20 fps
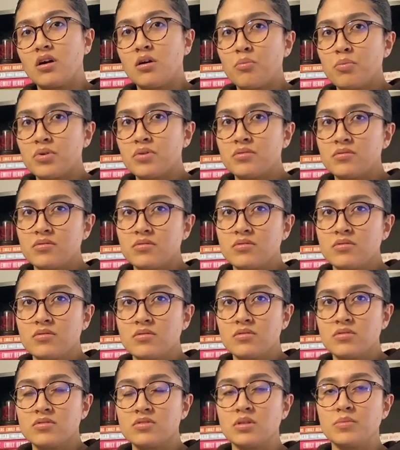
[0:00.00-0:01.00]
up
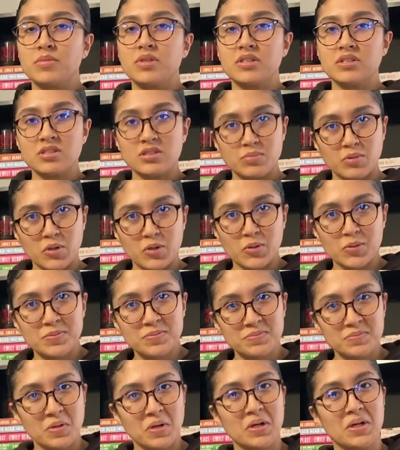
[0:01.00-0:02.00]
some inspo
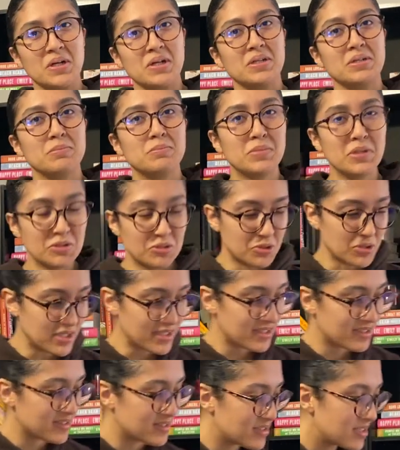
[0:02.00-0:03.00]
on
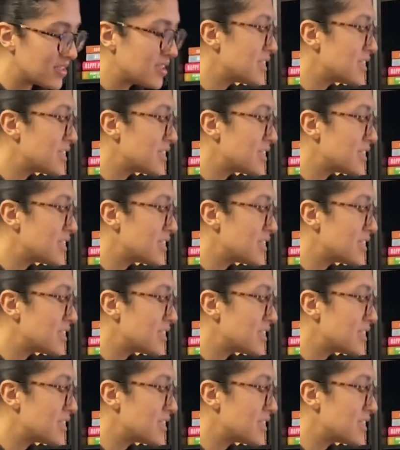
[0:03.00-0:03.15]
Pinterest.